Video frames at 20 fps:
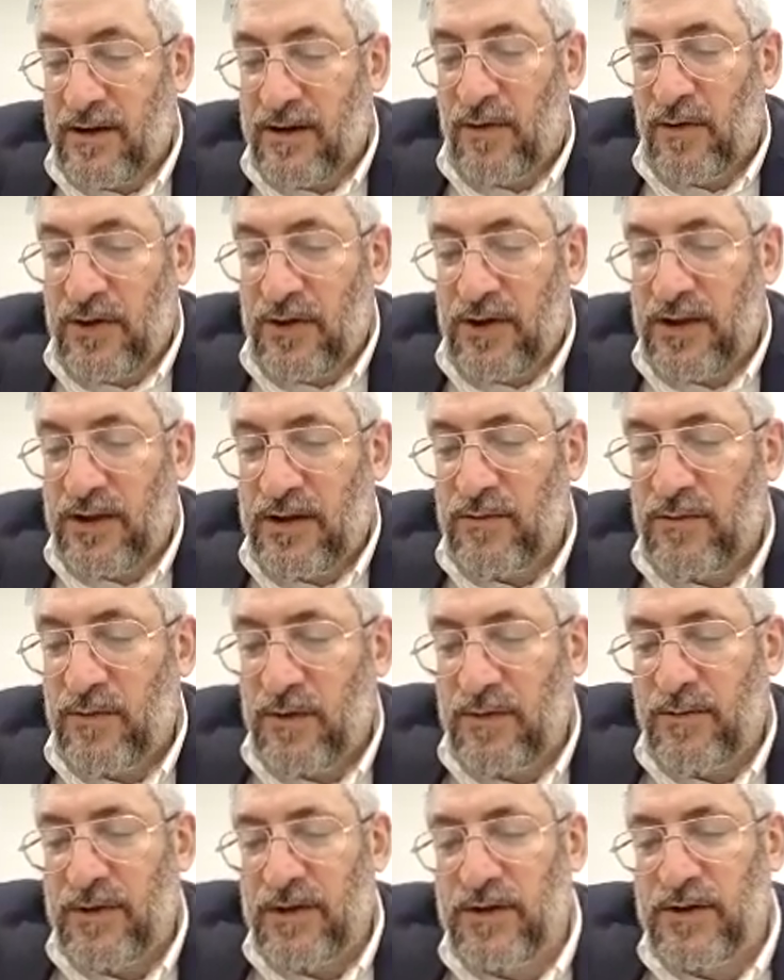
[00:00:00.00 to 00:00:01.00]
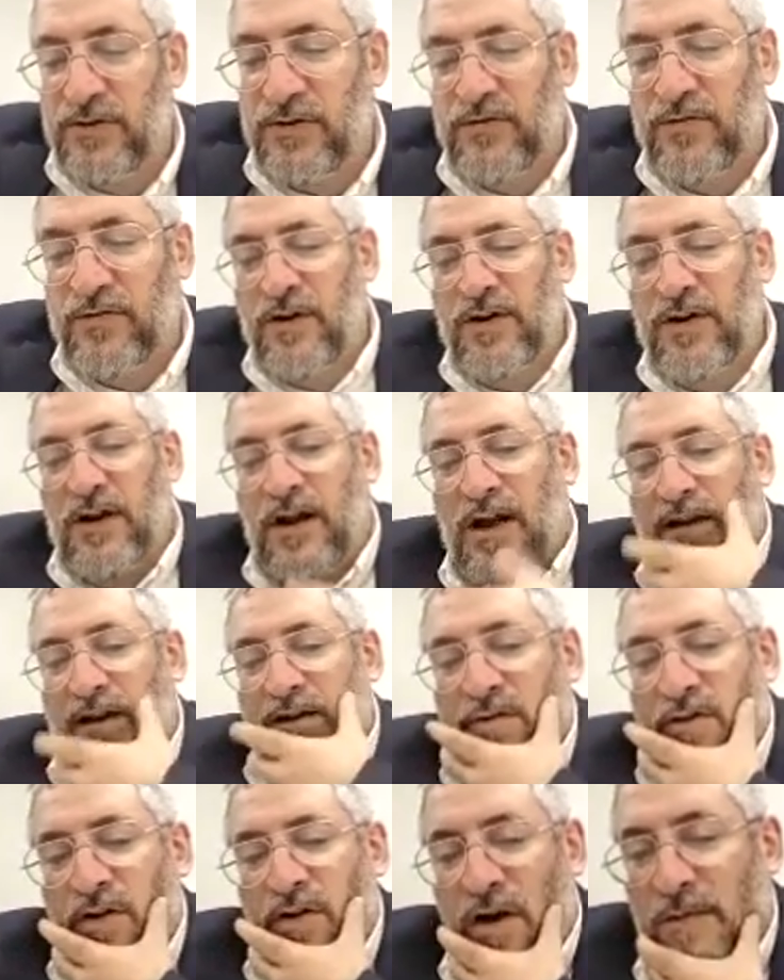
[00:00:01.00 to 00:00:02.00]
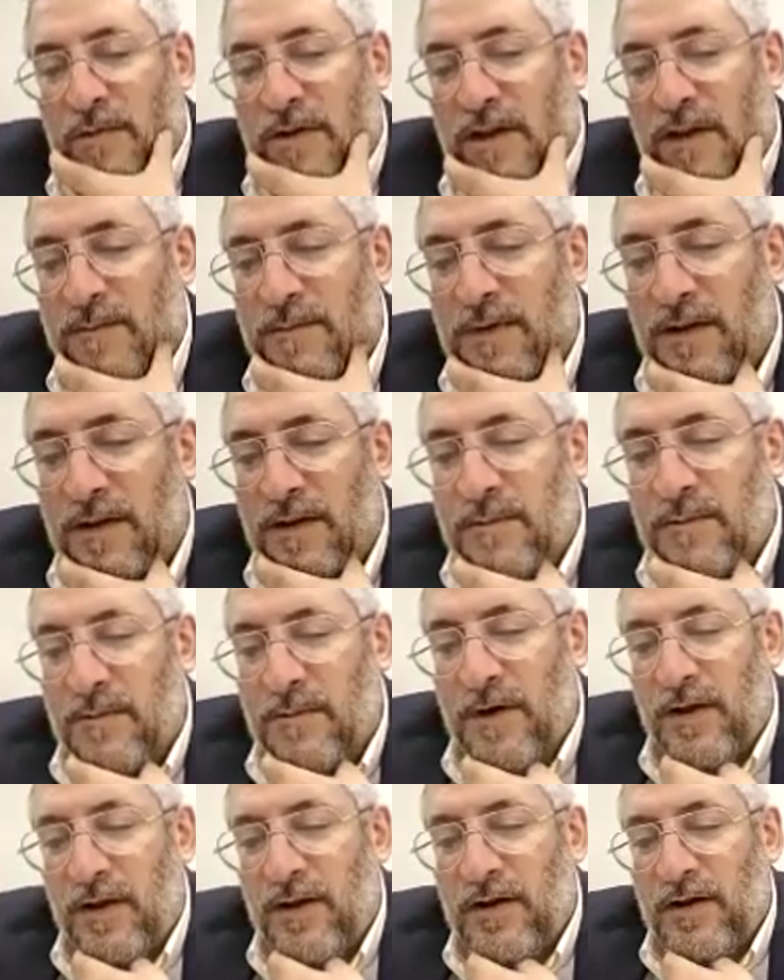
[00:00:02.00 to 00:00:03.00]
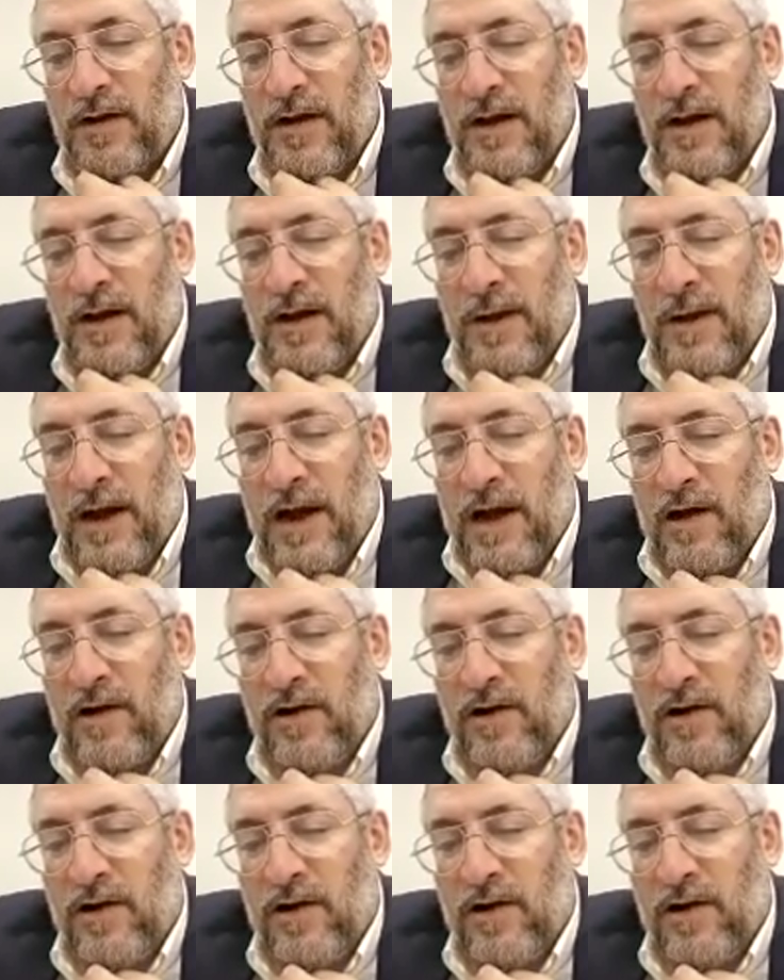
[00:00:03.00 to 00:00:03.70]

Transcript: Taka, all the Yidden would have been destroyed. How did the Kamalei Bilam Labalak?